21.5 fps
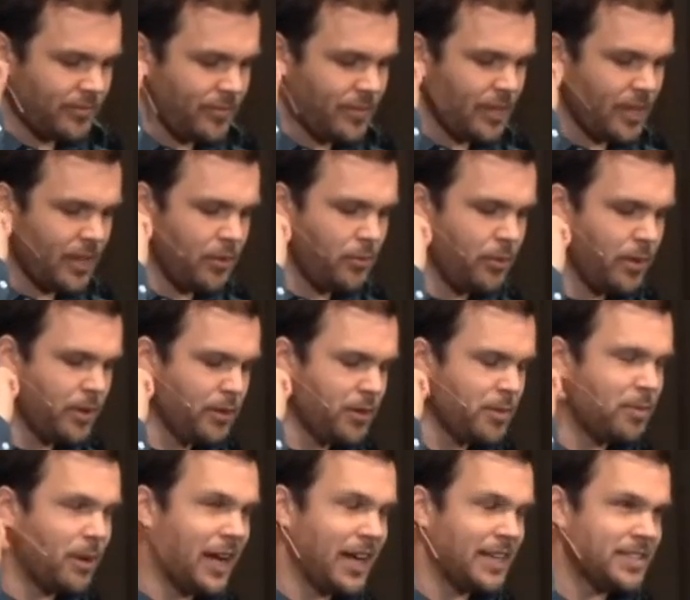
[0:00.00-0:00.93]
We would
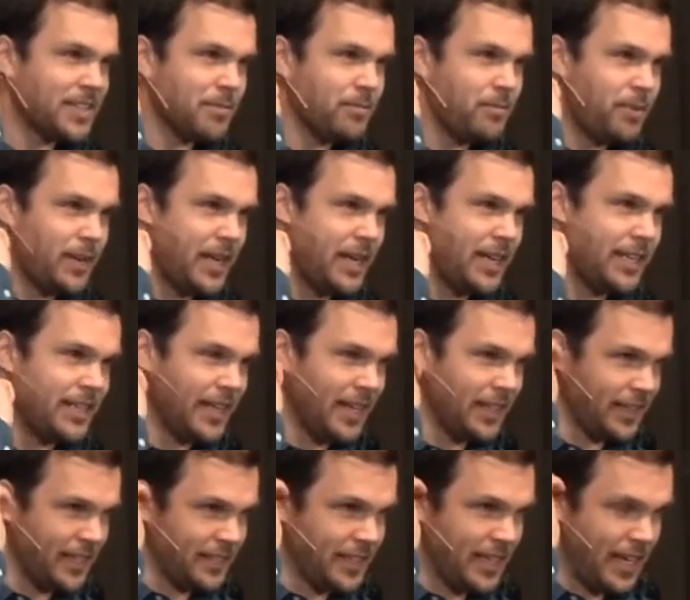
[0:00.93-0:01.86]
buy some bait at
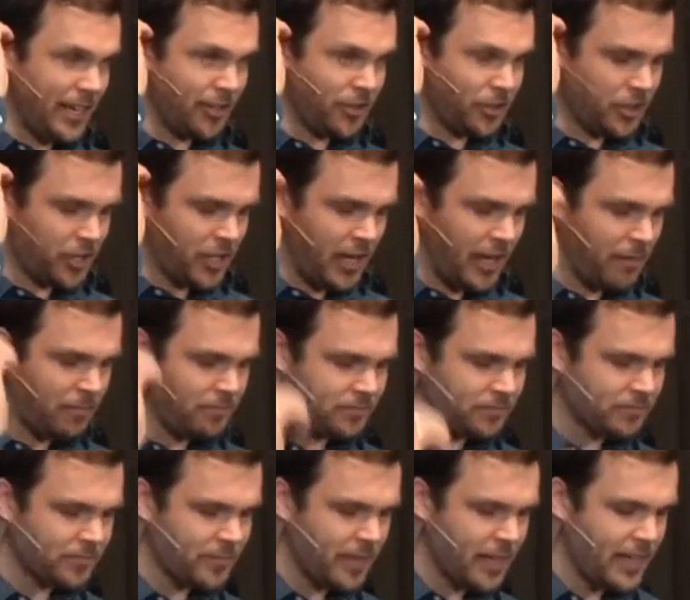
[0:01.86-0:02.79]
the tackle
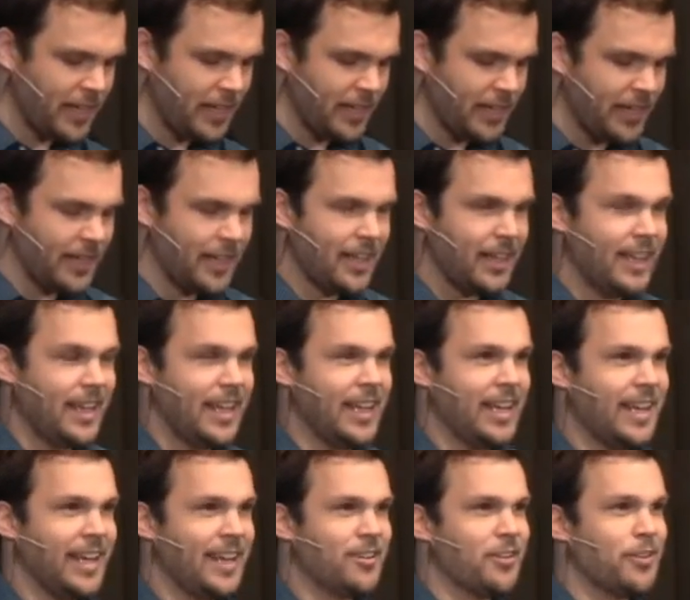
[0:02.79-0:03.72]
shop.
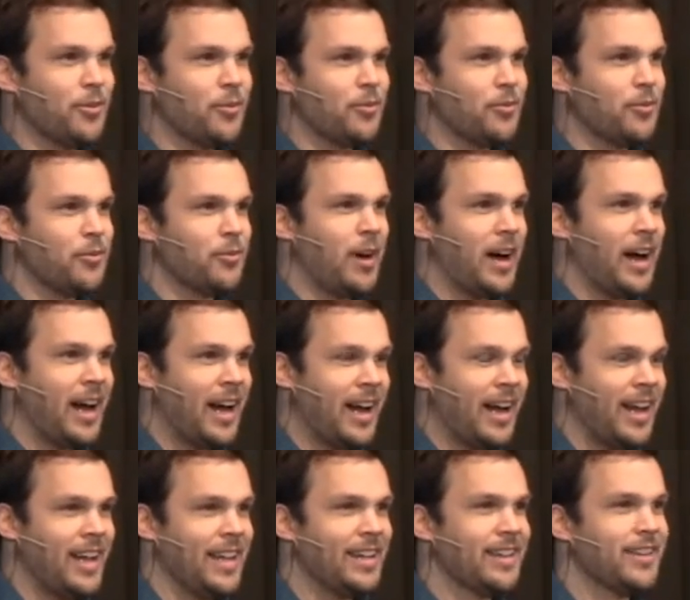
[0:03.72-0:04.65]
And
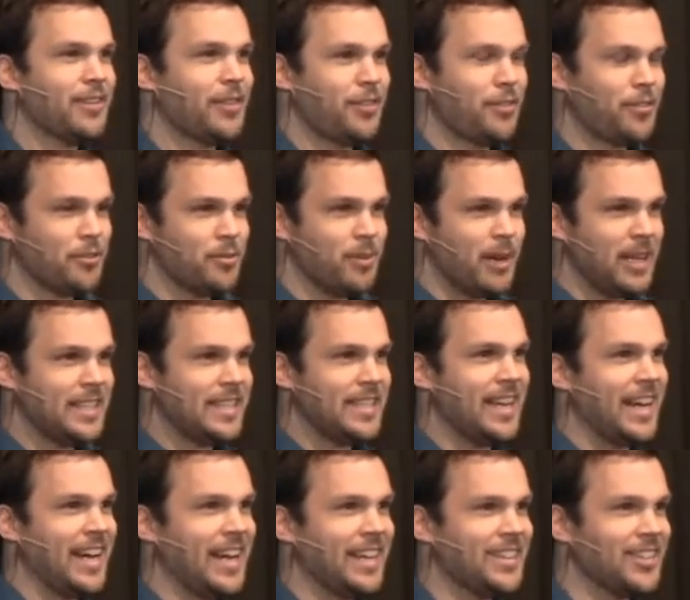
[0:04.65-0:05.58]
I, through my
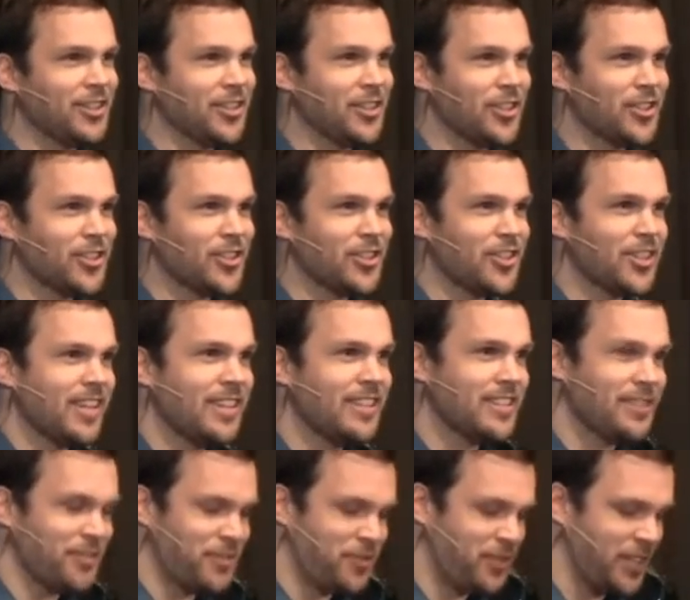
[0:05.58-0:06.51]
dad, learned
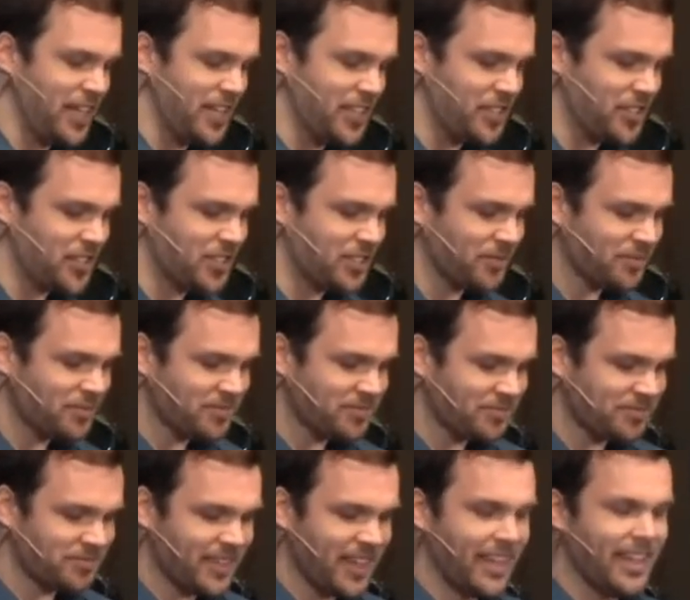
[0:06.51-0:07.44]
to fish.
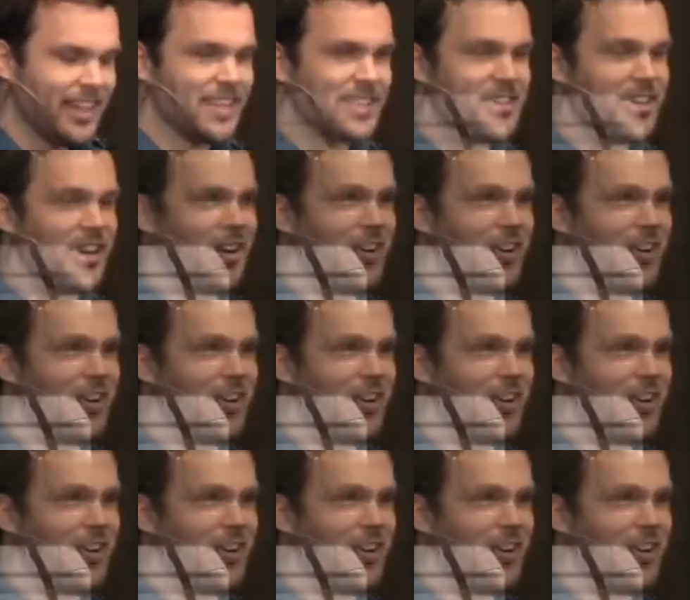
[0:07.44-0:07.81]
So